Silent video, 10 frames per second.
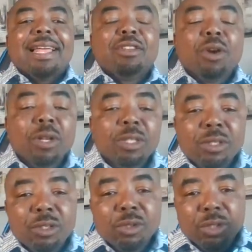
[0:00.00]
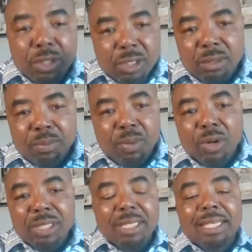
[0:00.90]
What you just
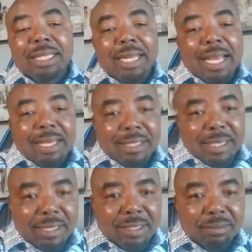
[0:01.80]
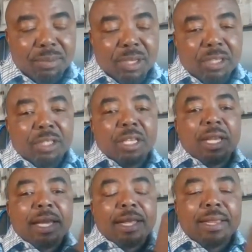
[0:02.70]
bought is an asset because
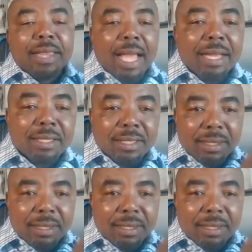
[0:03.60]
that